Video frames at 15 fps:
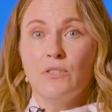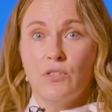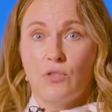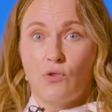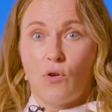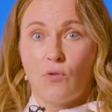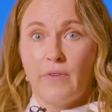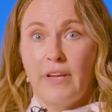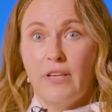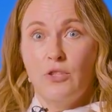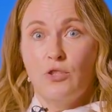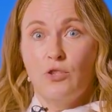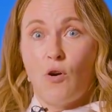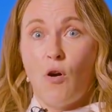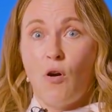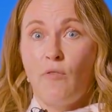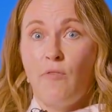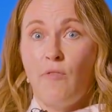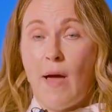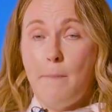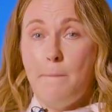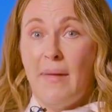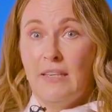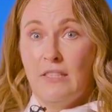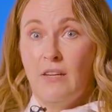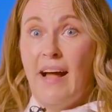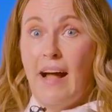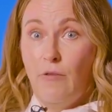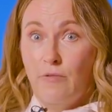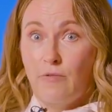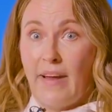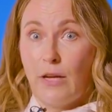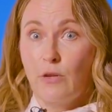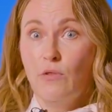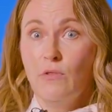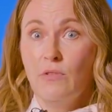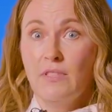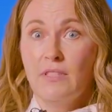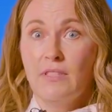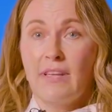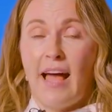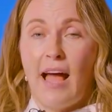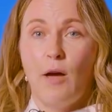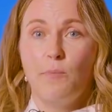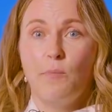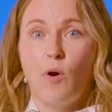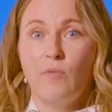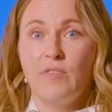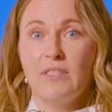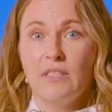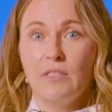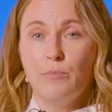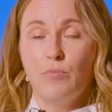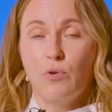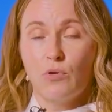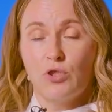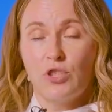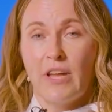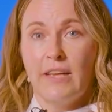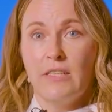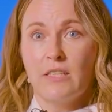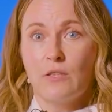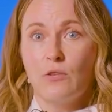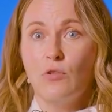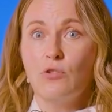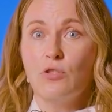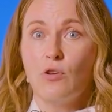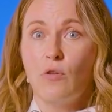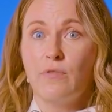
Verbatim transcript: and storage of mental health records. Obviously, blockchain technology